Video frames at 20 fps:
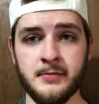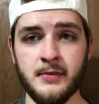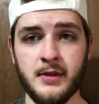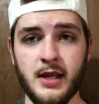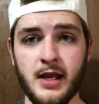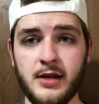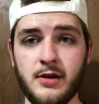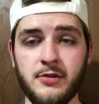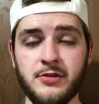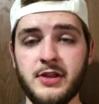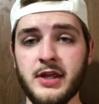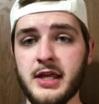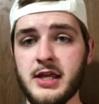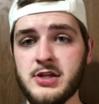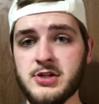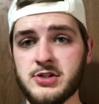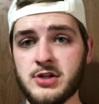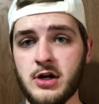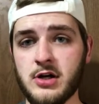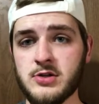I don't think he
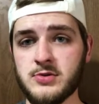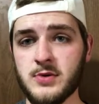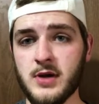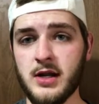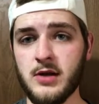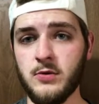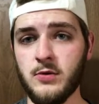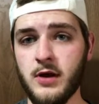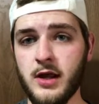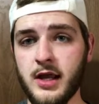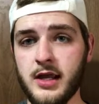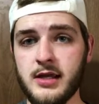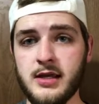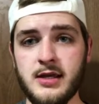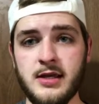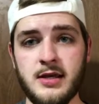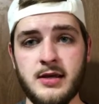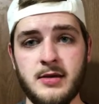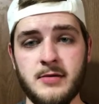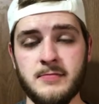starts right away.
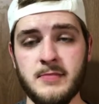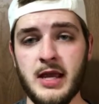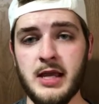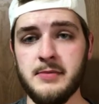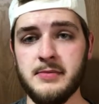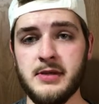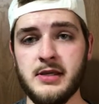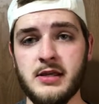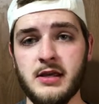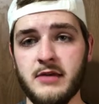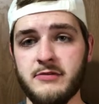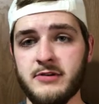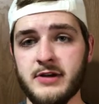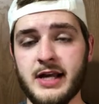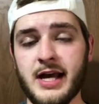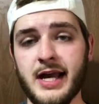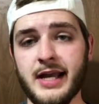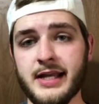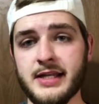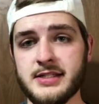Maybe if a
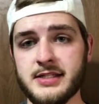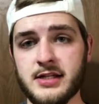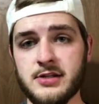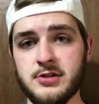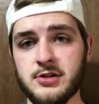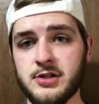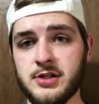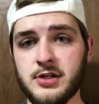guy gets injured,